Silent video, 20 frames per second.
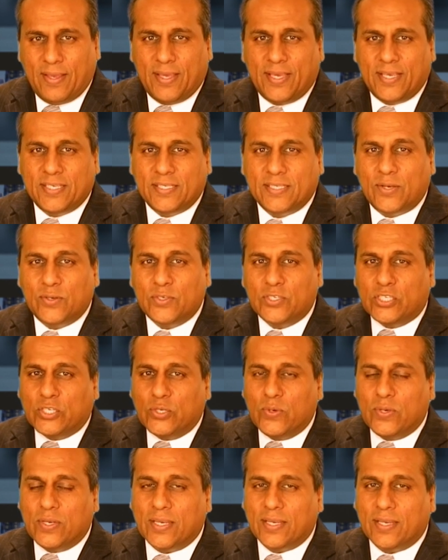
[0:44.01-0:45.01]
He's now
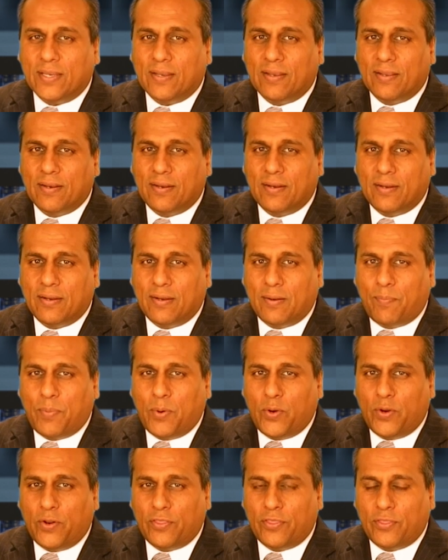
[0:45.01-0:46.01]
suing the
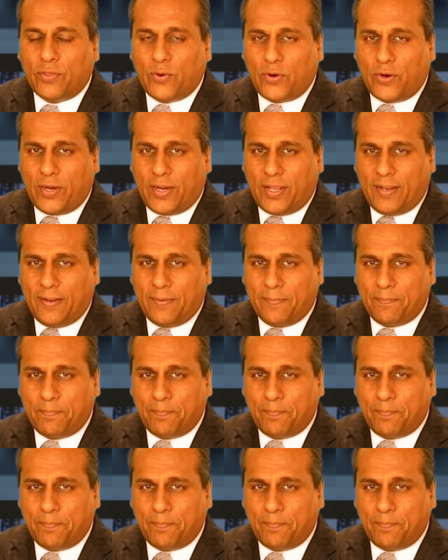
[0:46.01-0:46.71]
Port Authority